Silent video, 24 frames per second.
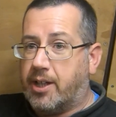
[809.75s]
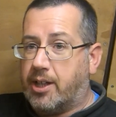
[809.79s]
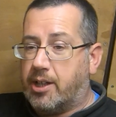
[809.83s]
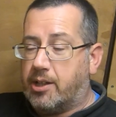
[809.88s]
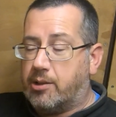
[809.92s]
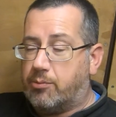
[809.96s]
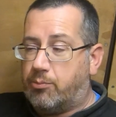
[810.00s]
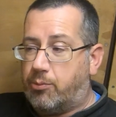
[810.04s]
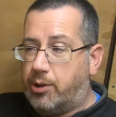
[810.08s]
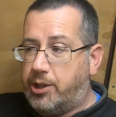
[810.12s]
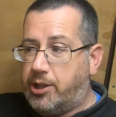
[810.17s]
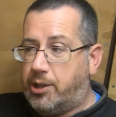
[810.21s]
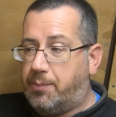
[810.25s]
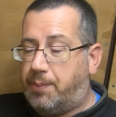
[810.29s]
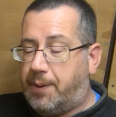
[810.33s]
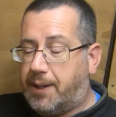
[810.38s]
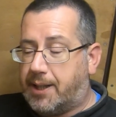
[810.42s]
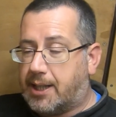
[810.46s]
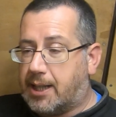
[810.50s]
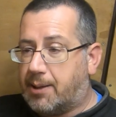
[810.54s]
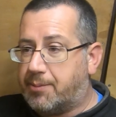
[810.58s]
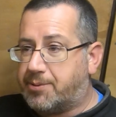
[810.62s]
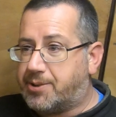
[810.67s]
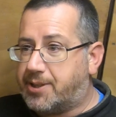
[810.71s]
when you
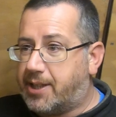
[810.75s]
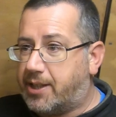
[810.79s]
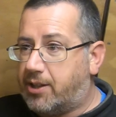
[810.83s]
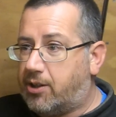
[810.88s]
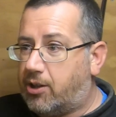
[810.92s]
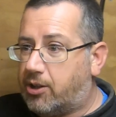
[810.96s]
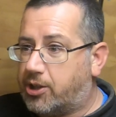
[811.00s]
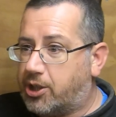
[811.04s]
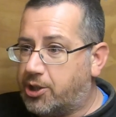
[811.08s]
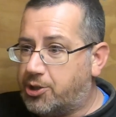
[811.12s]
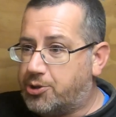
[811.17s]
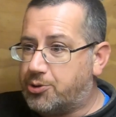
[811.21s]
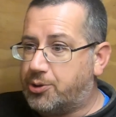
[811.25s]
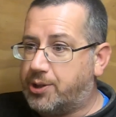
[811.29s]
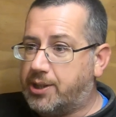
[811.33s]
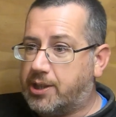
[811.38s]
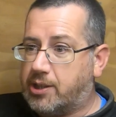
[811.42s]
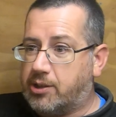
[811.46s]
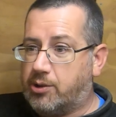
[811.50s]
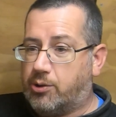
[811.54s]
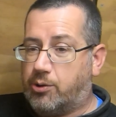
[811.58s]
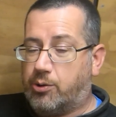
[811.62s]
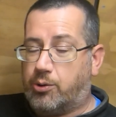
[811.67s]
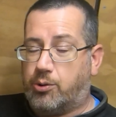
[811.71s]
pick up say like a
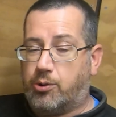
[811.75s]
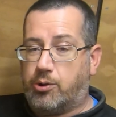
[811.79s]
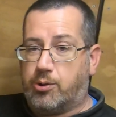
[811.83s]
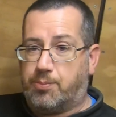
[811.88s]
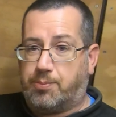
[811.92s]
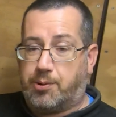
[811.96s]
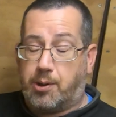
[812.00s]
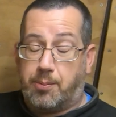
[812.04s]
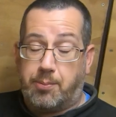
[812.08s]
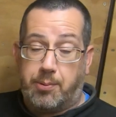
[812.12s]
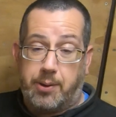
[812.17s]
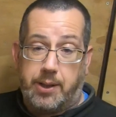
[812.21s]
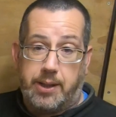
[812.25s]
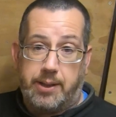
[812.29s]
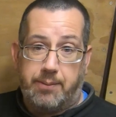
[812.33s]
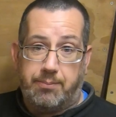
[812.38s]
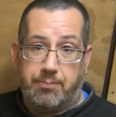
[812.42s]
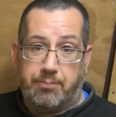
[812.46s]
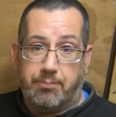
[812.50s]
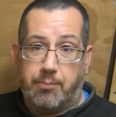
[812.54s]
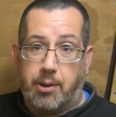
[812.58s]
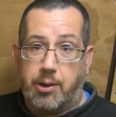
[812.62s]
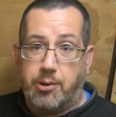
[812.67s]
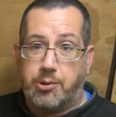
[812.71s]
drill or probably
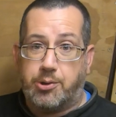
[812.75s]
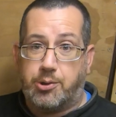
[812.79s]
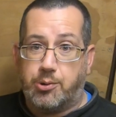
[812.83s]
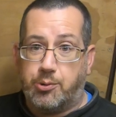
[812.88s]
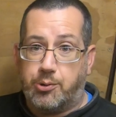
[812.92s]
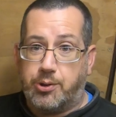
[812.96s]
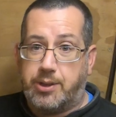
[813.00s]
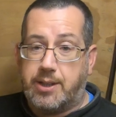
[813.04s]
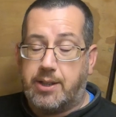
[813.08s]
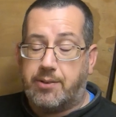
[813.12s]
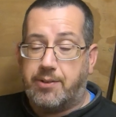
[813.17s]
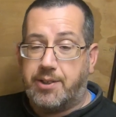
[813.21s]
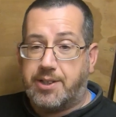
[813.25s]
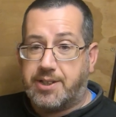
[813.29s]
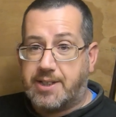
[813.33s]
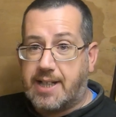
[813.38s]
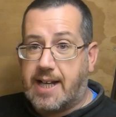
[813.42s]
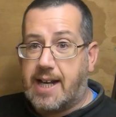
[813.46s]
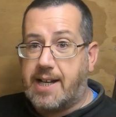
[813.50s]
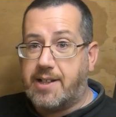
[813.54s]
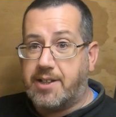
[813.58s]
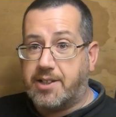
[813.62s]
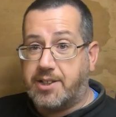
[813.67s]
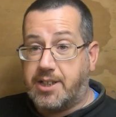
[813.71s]
most ordinary
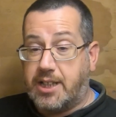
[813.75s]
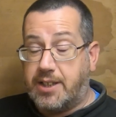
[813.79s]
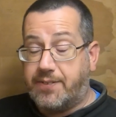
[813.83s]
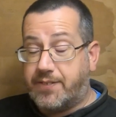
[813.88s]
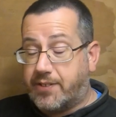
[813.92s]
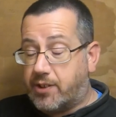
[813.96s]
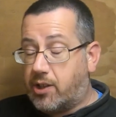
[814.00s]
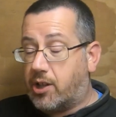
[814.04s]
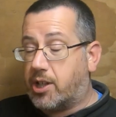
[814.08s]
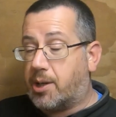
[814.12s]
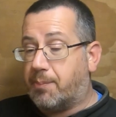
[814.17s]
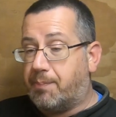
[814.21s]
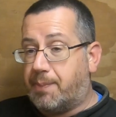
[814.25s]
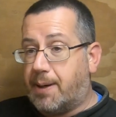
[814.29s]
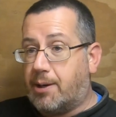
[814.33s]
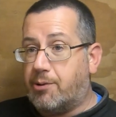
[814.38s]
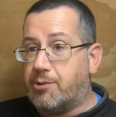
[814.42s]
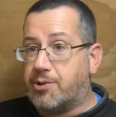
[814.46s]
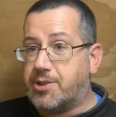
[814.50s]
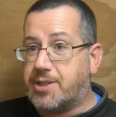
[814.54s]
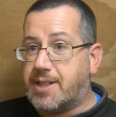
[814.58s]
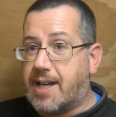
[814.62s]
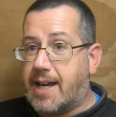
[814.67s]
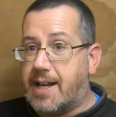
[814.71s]
sanders even like a belt
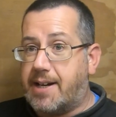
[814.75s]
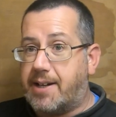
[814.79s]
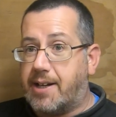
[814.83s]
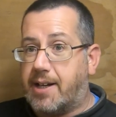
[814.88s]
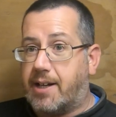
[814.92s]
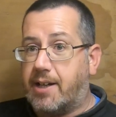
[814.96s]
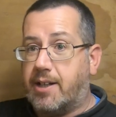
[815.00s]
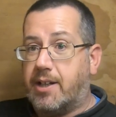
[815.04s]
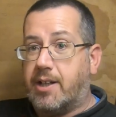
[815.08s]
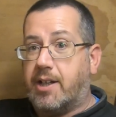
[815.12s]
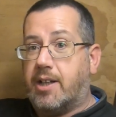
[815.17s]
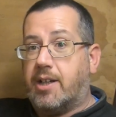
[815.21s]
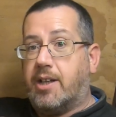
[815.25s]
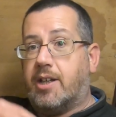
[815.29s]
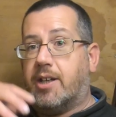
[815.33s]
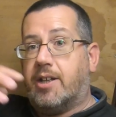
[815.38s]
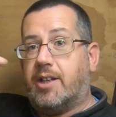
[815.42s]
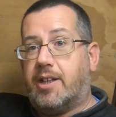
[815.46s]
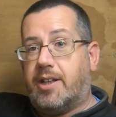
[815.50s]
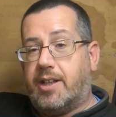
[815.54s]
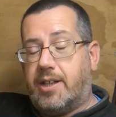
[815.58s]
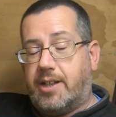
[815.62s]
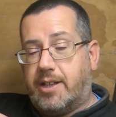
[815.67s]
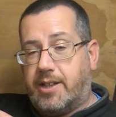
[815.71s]
sander
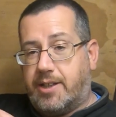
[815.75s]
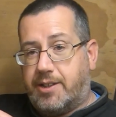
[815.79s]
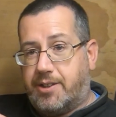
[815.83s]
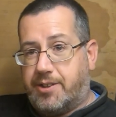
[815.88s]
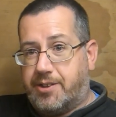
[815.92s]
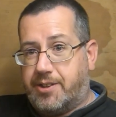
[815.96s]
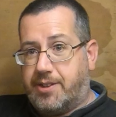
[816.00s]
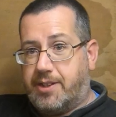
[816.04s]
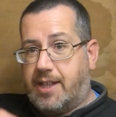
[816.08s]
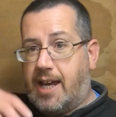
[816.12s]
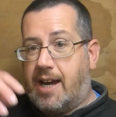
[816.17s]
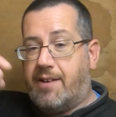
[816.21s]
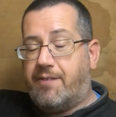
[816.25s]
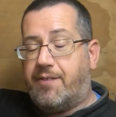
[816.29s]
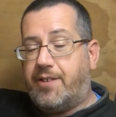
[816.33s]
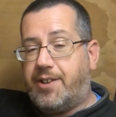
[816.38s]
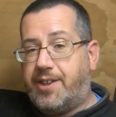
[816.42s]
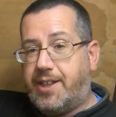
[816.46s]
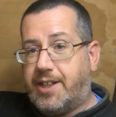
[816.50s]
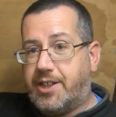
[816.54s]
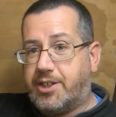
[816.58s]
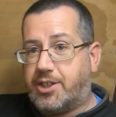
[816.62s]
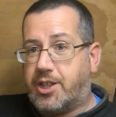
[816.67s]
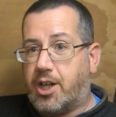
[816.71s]

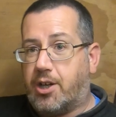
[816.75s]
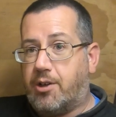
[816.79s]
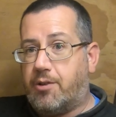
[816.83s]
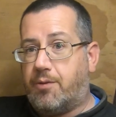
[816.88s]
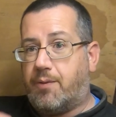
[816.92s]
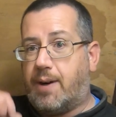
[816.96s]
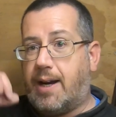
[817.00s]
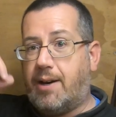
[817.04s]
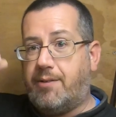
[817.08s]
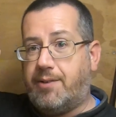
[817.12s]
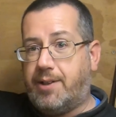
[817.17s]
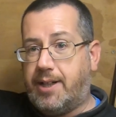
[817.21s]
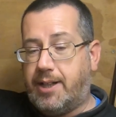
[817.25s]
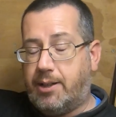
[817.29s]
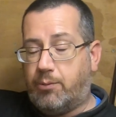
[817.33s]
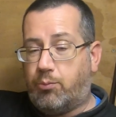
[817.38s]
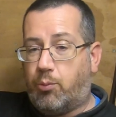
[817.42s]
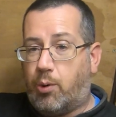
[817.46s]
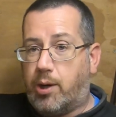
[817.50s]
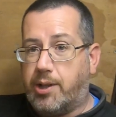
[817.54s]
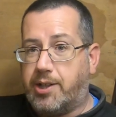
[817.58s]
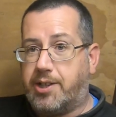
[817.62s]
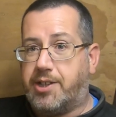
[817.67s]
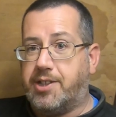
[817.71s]
everything is going around in
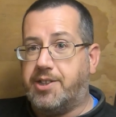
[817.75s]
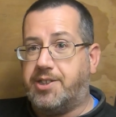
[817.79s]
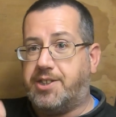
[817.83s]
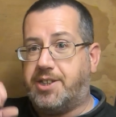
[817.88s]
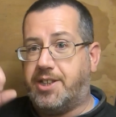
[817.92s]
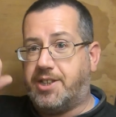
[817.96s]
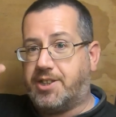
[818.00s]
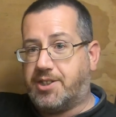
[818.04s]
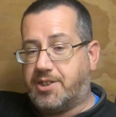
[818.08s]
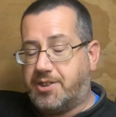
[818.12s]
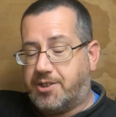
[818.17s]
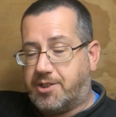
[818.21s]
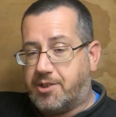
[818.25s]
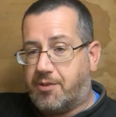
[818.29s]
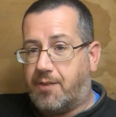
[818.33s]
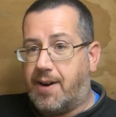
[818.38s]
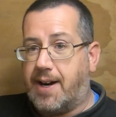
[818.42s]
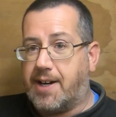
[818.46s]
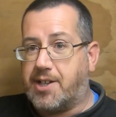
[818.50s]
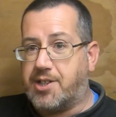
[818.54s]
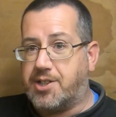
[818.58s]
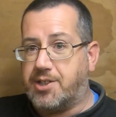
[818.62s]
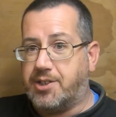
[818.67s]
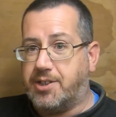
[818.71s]
one consistent
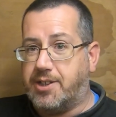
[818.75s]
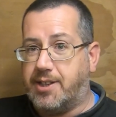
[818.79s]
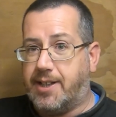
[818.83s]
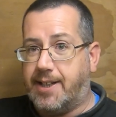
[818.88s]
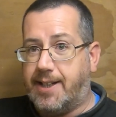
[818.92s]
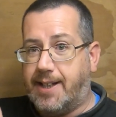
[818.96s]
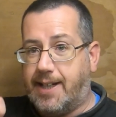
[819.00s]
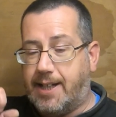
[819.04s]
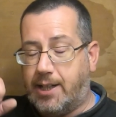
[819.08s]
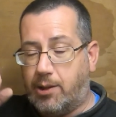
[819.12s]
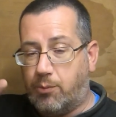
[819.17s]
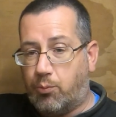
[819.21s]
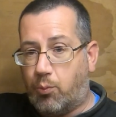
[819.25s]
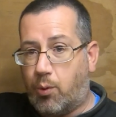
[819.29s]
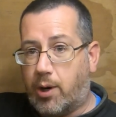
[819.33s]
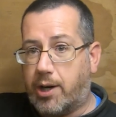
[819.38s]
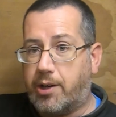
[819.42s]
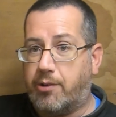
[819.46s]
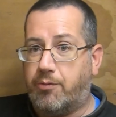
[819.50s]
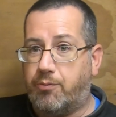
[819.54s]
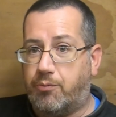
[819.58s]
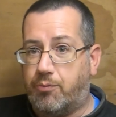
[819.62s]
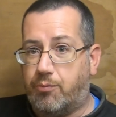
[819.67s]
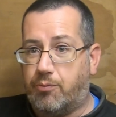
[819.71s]
direction in
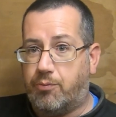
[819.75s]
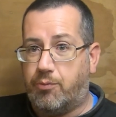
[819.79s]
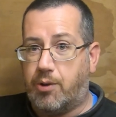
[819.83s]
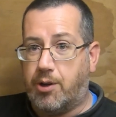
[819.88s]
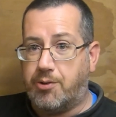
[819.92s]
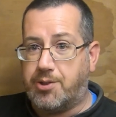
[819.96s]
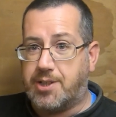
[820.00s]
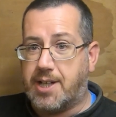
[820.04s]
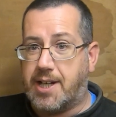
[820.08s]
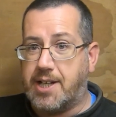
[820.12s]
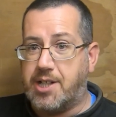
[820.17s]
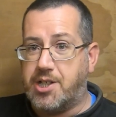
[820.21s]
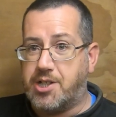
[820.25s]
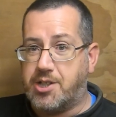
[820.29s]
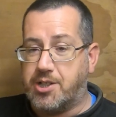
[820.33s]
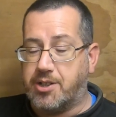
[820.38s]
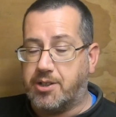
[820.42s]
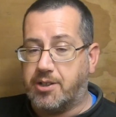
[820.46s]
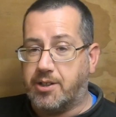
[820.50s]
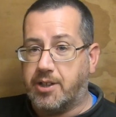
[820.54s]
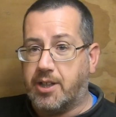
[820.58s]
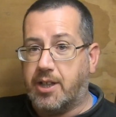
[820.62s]
one rotation